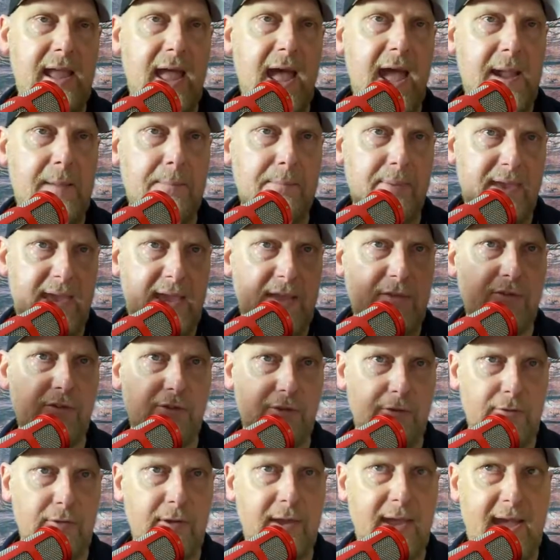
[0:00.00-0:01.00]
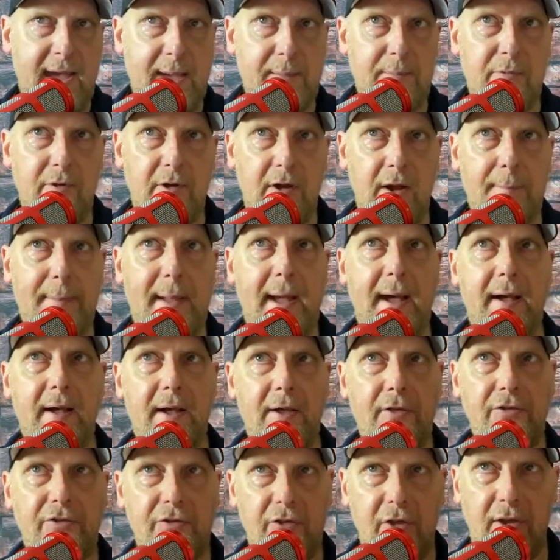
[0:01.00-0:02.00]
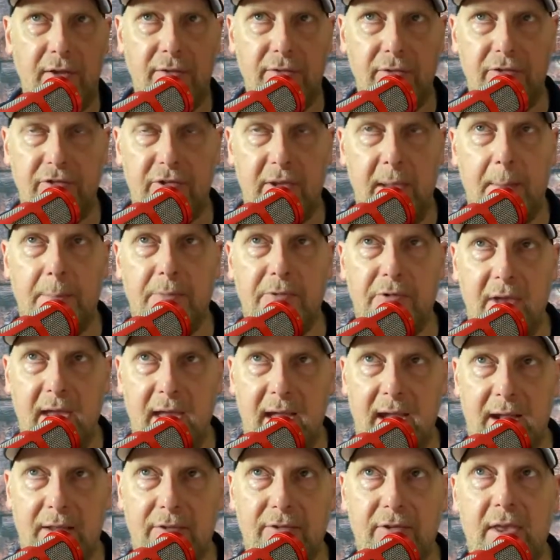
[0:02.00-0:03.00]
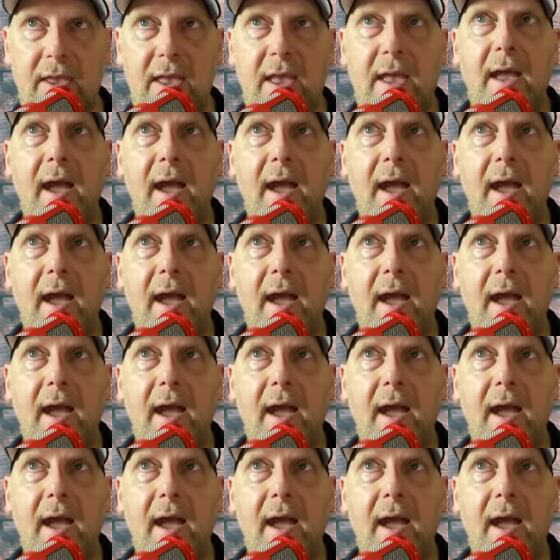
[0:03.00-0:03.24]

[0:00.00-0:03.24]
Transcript: a piece to camera about a certain subject